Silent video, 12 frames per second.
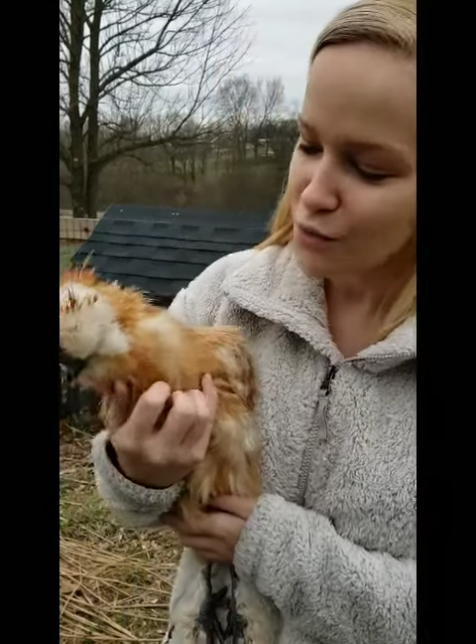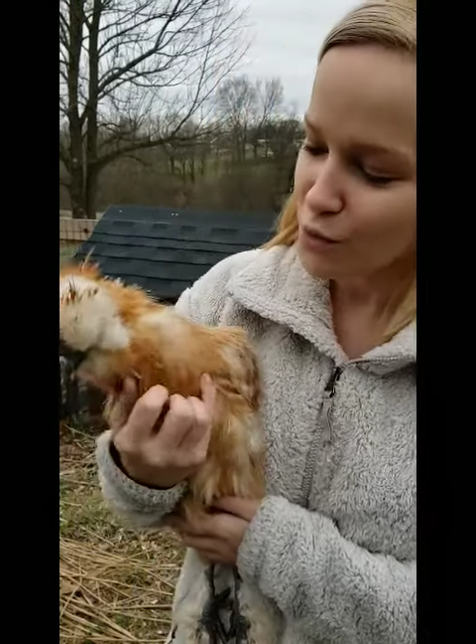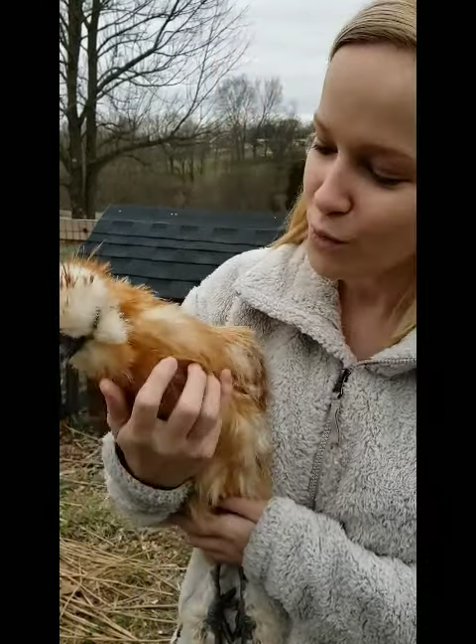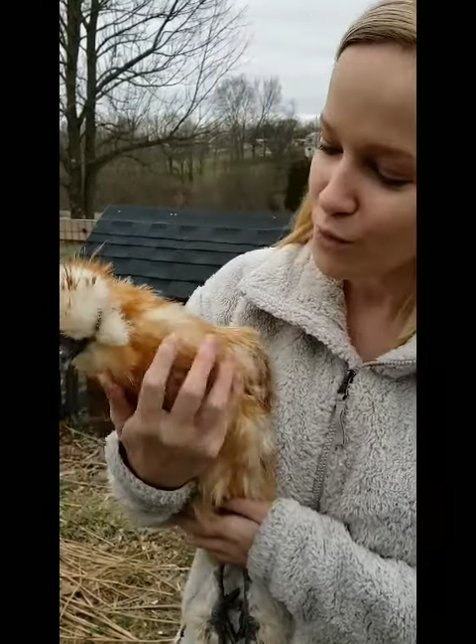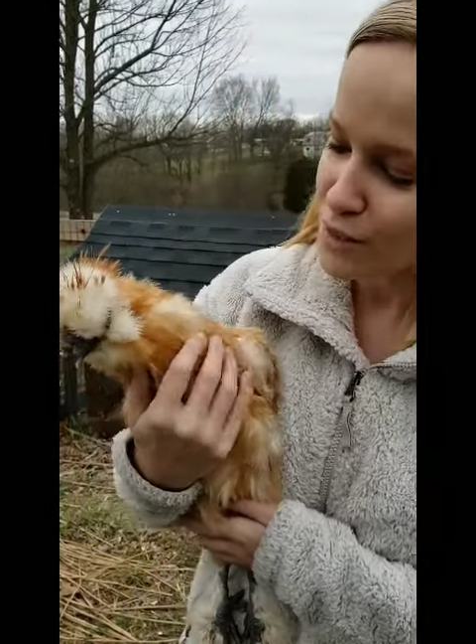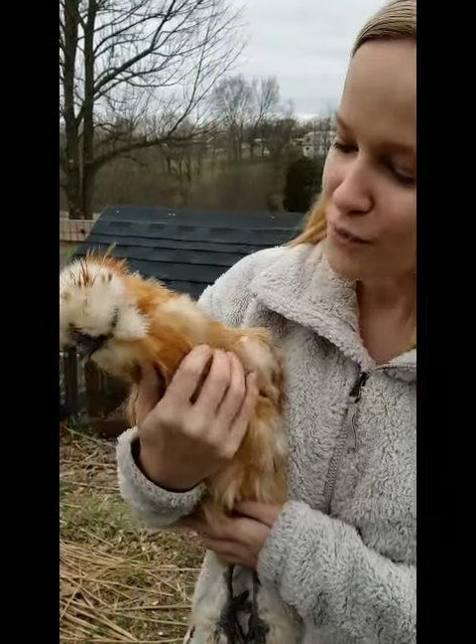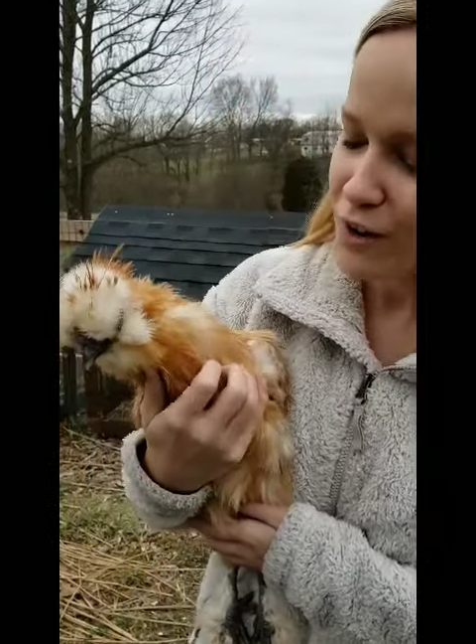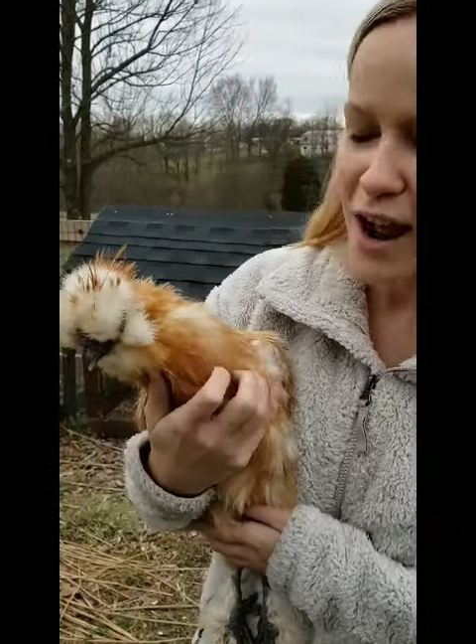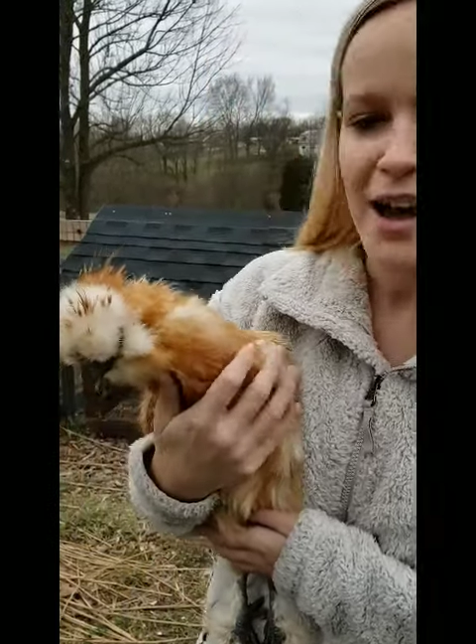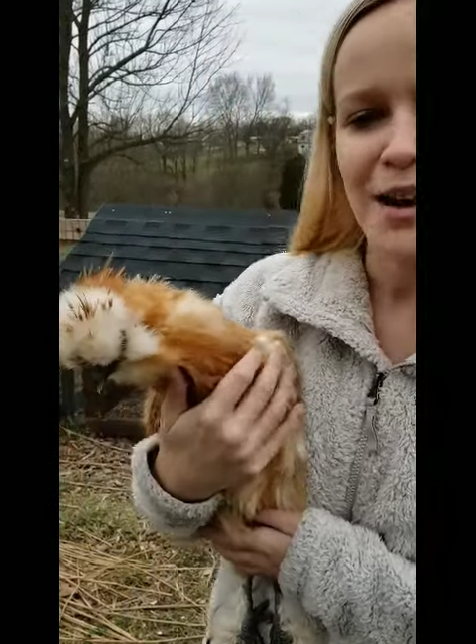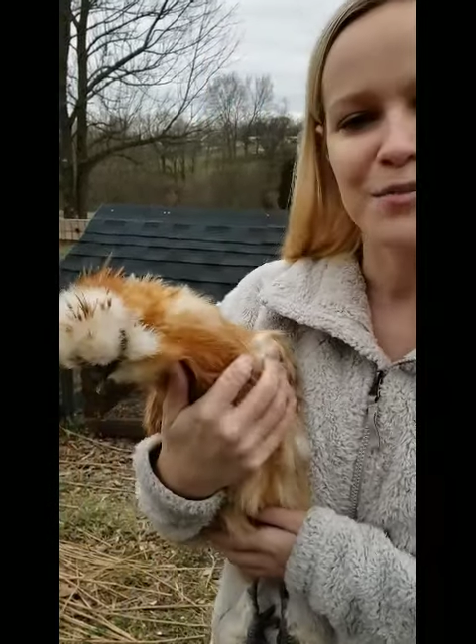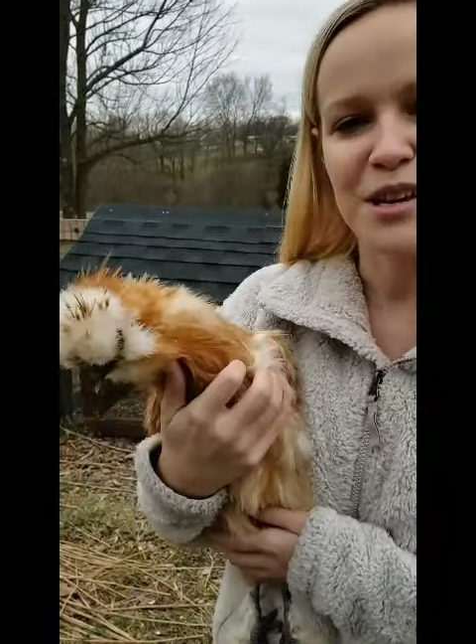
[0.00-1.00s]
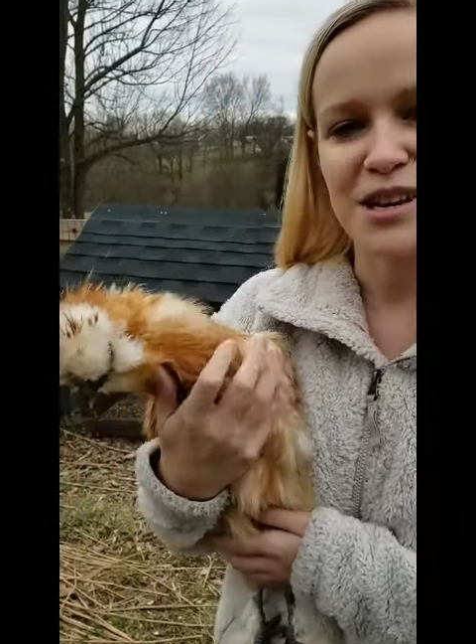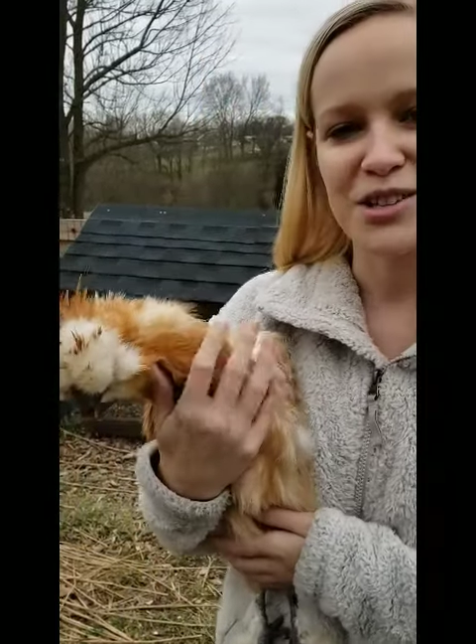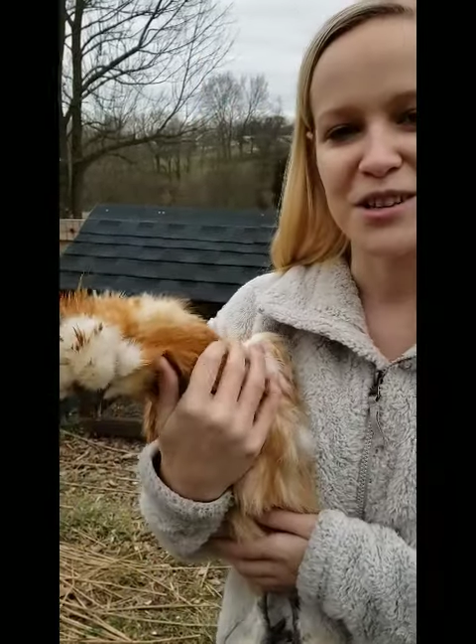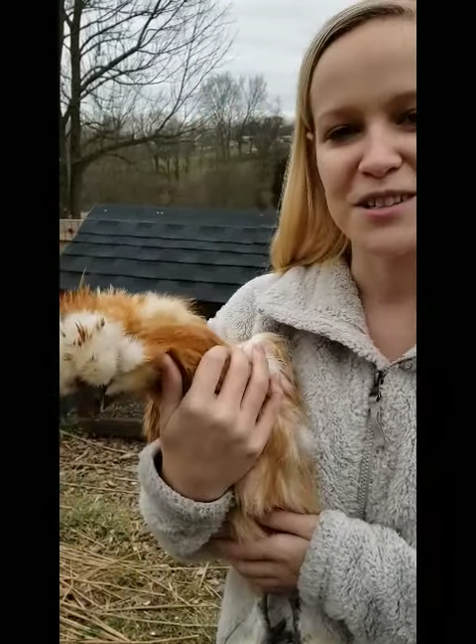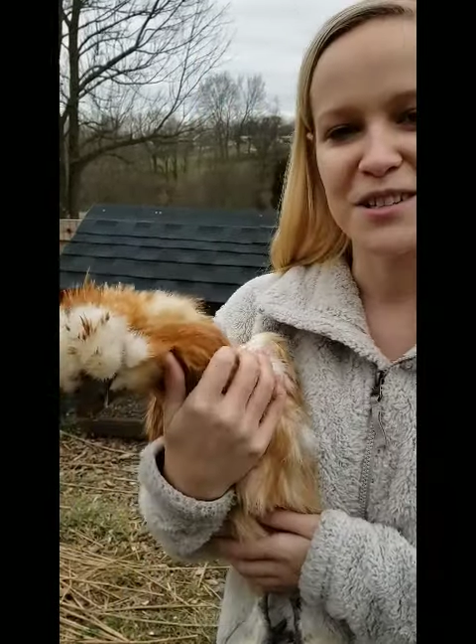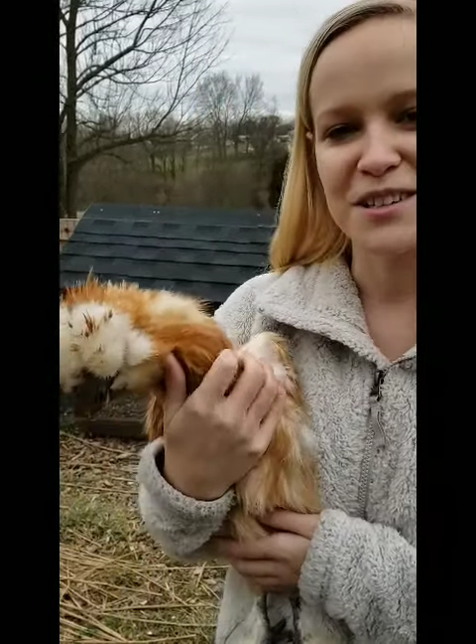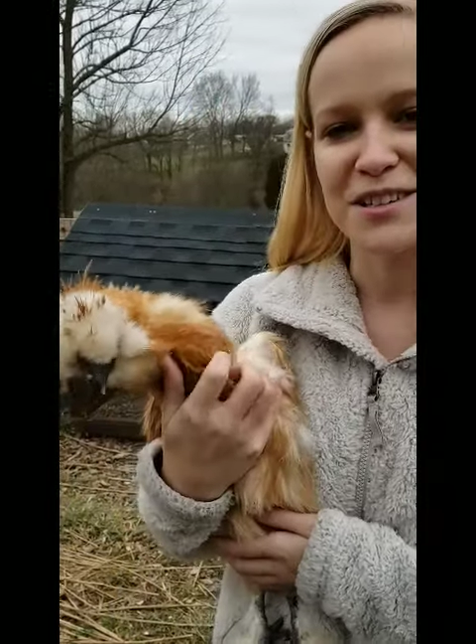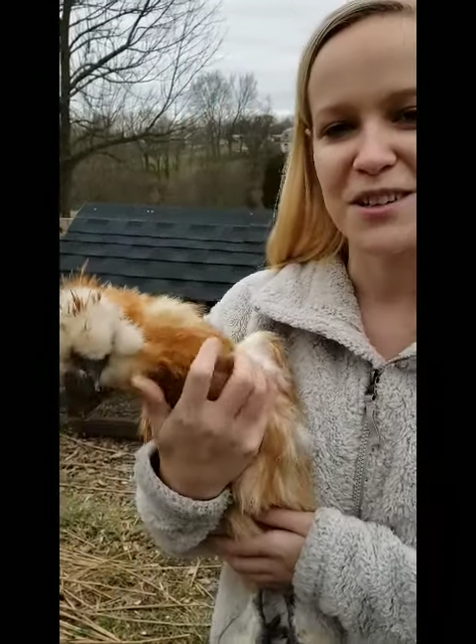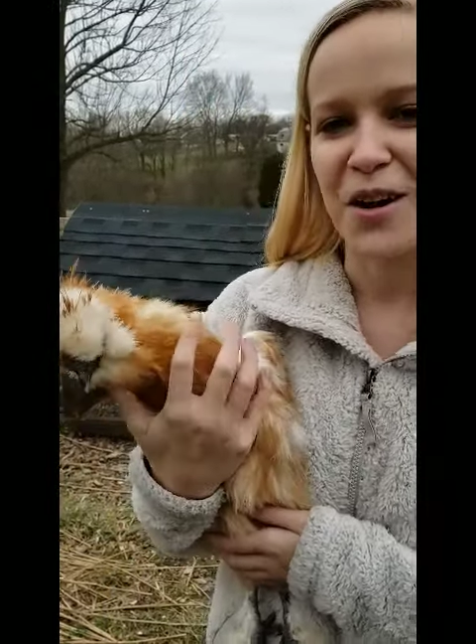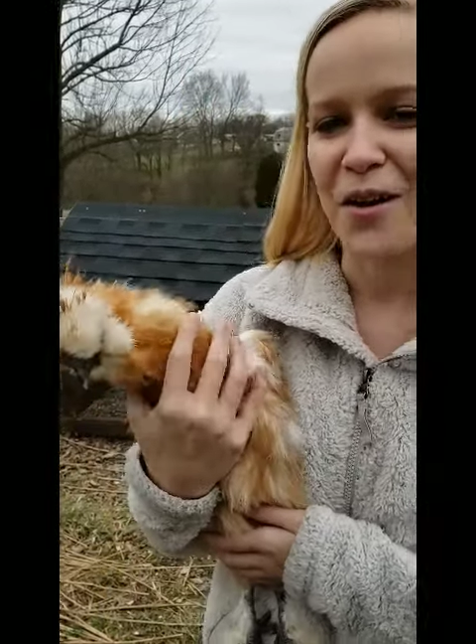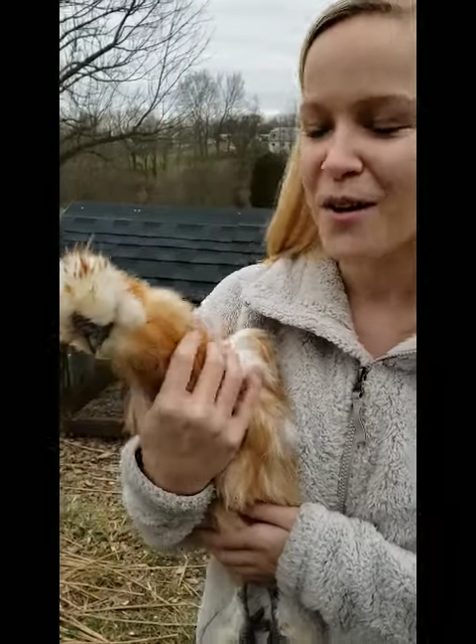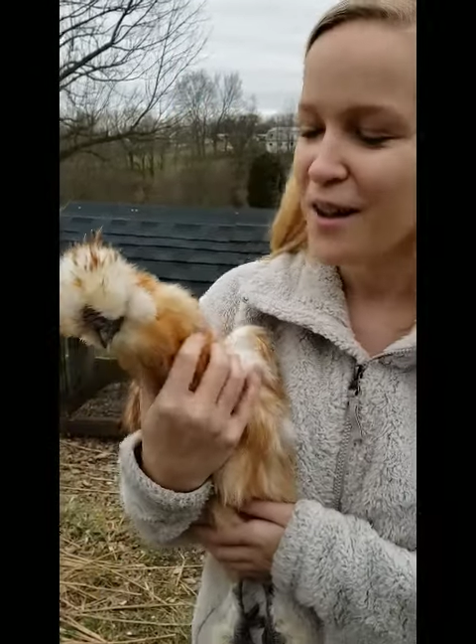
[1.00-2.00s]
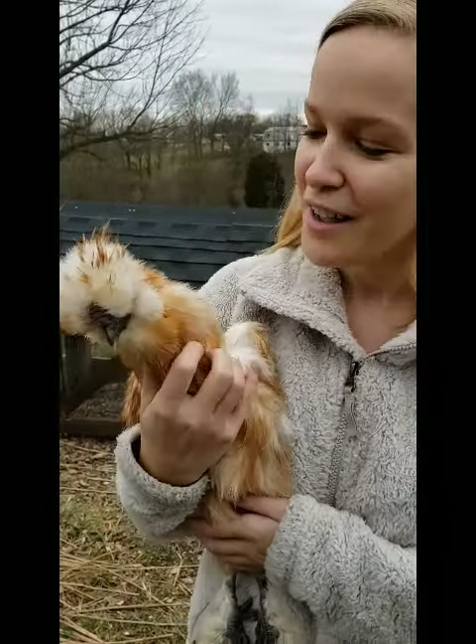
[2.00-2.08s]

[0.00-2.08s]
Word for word: cool different adaptations. So